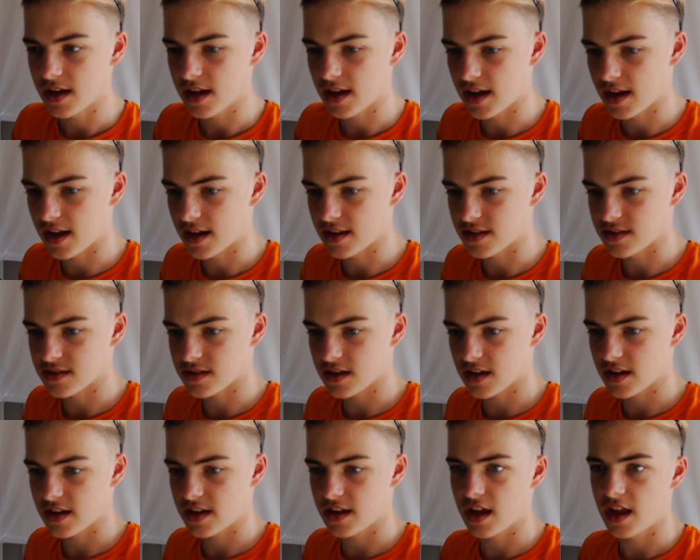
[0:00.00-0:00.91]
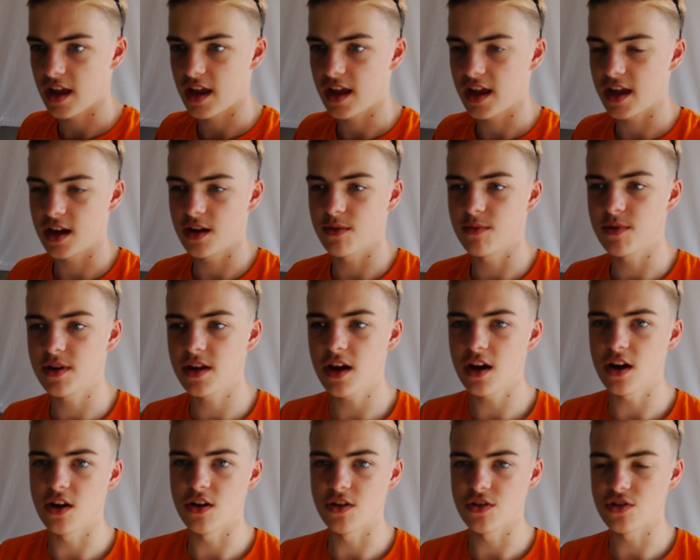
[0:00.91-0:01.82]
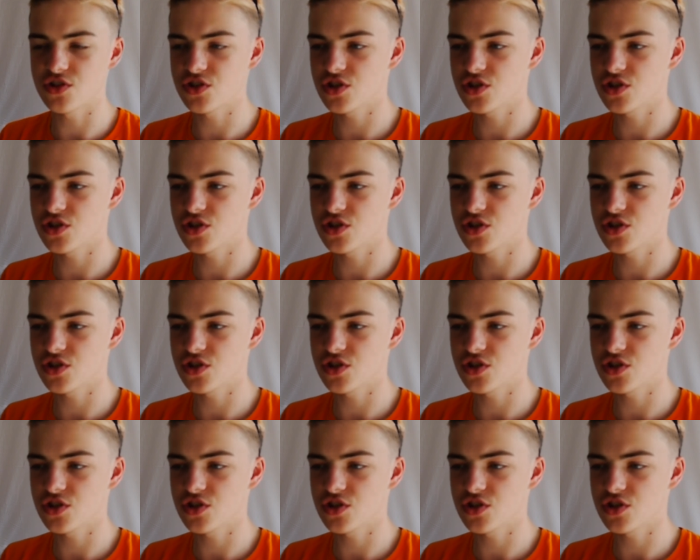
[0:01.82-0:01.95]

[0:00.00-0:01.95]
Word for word: And here we go.